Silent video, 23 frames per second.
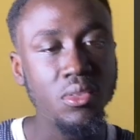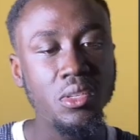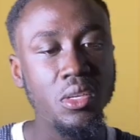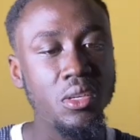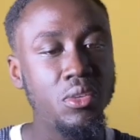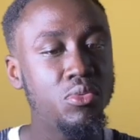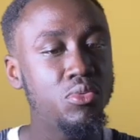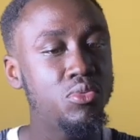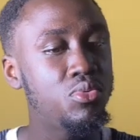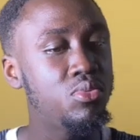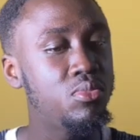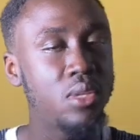
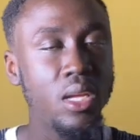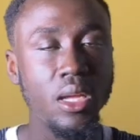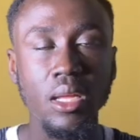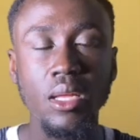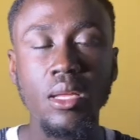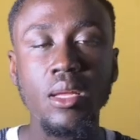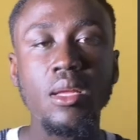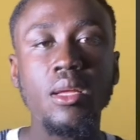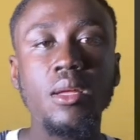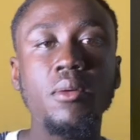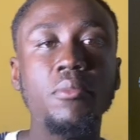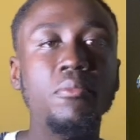then to the
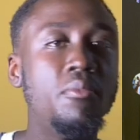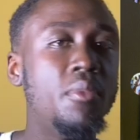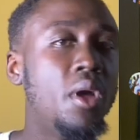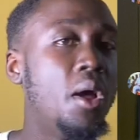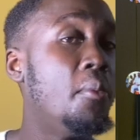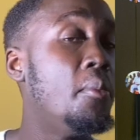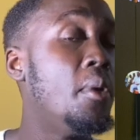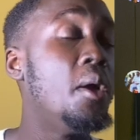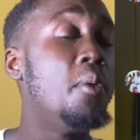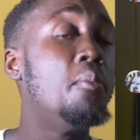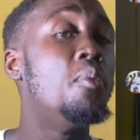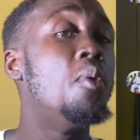
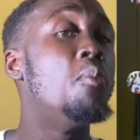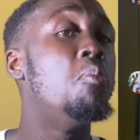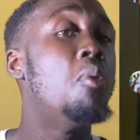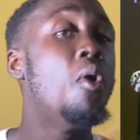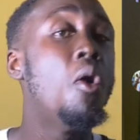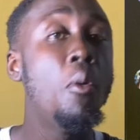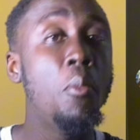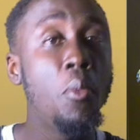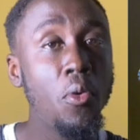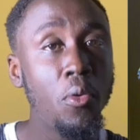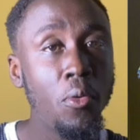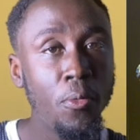
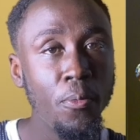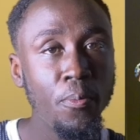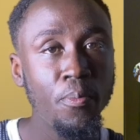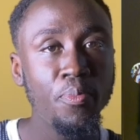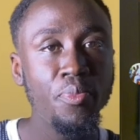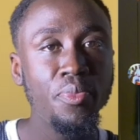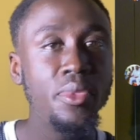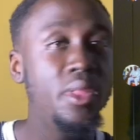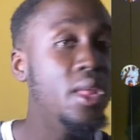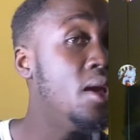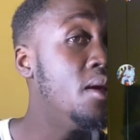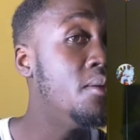Bobo,
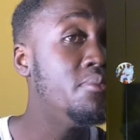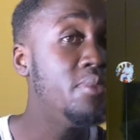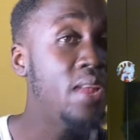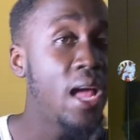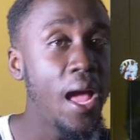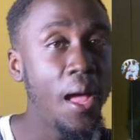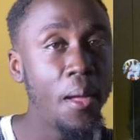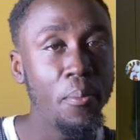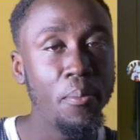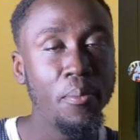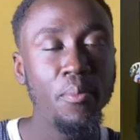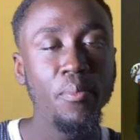name
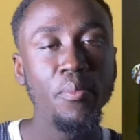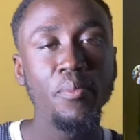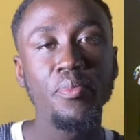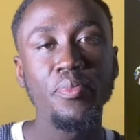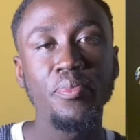them.